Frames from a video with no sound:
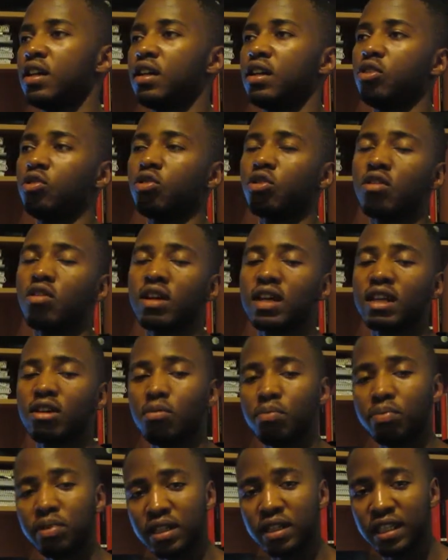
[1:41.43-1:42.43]
You're not going to
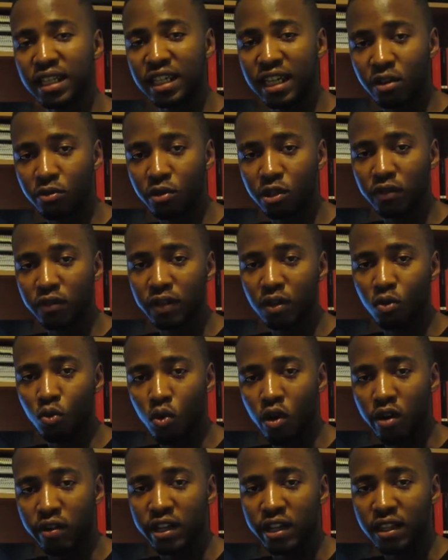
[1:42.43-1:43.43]
completely get rid of the
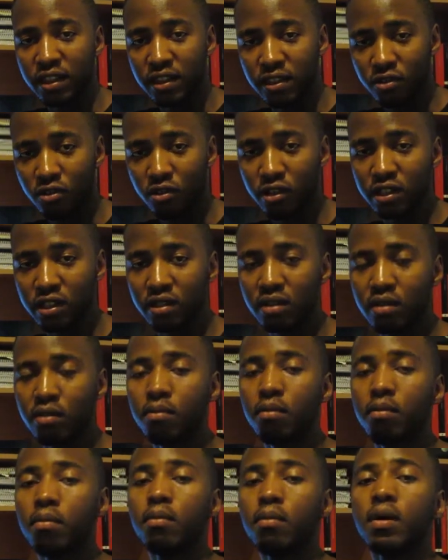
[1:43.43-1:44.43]
worrying thought.
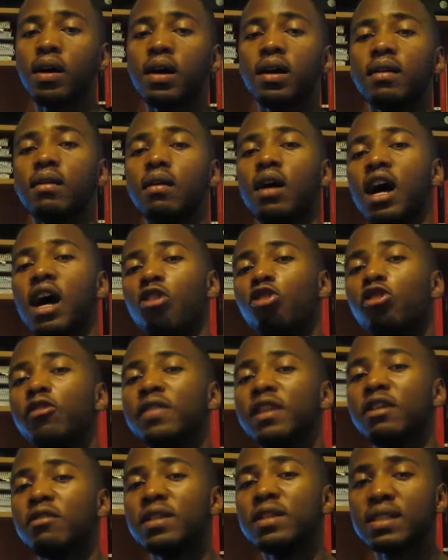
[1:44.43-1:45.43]
However,
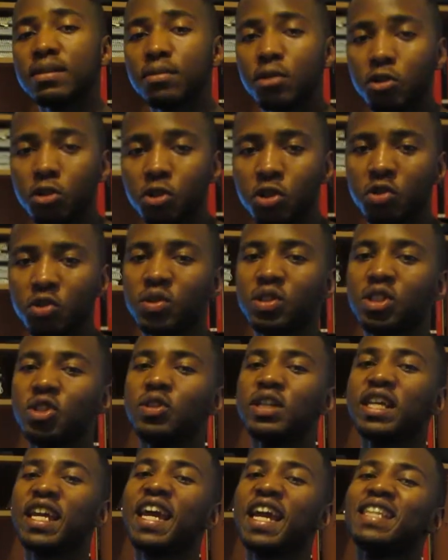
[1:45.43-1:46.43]
there is some good news. You
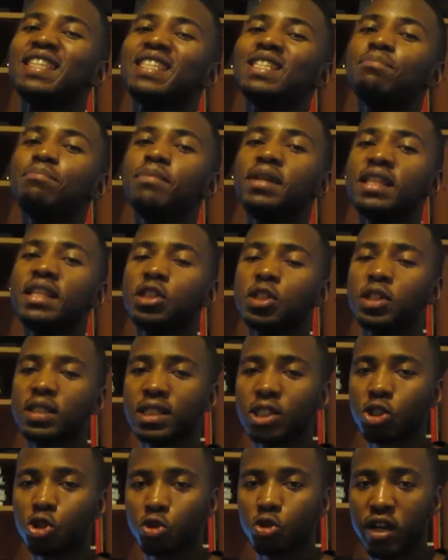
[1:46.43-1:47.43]
can't diminish its
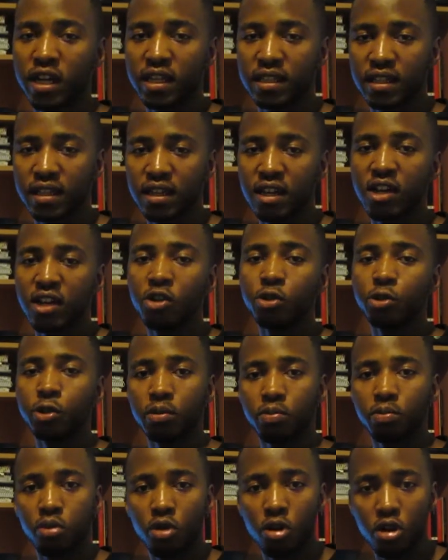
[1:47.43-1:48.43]
strength to the
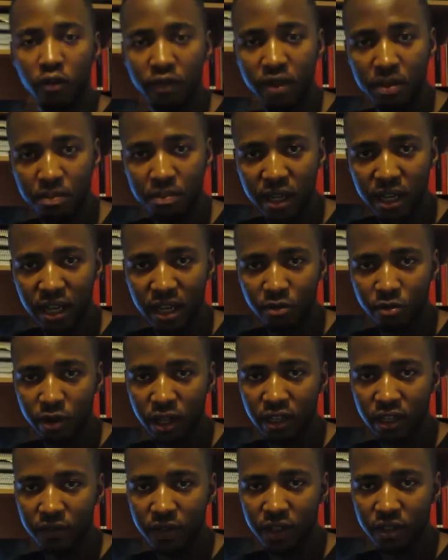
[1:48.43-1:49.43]
point of it being
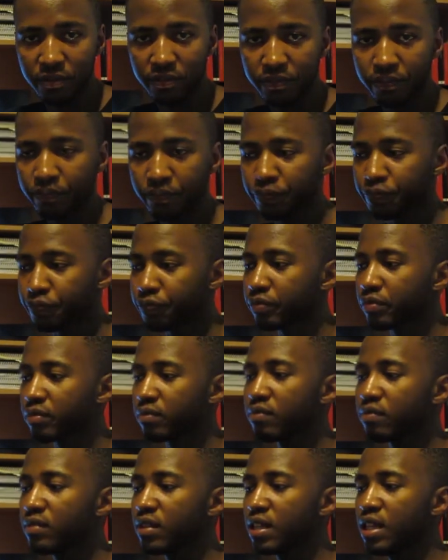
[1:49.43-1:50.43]
irrelevant.
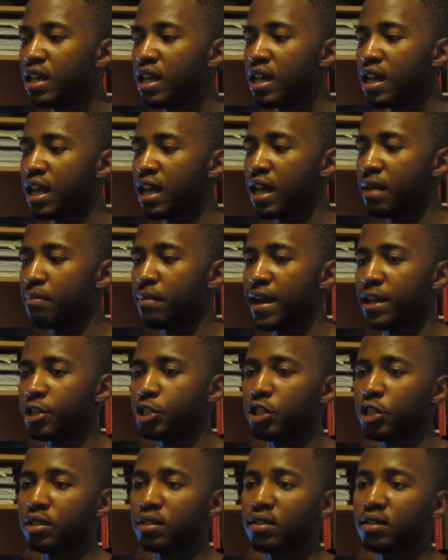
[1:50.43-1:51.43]

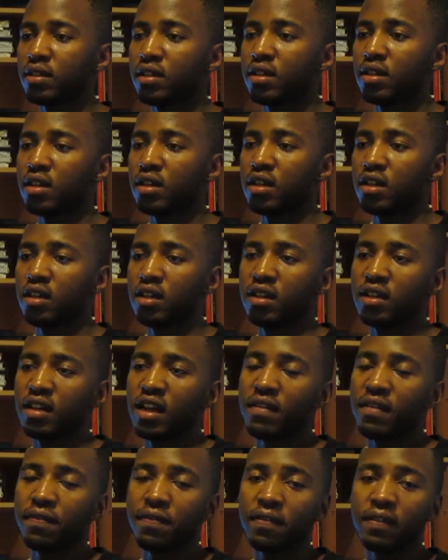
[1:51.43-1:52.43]
Imagine
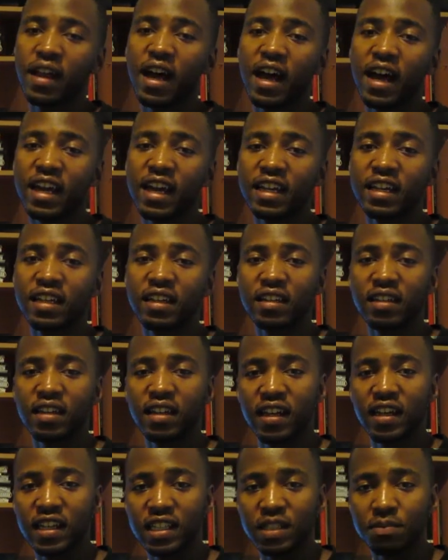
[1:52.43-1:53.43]
a fly
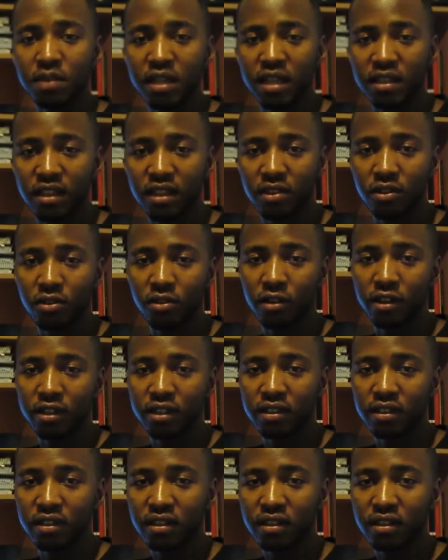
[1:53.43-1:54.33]
as being the thought.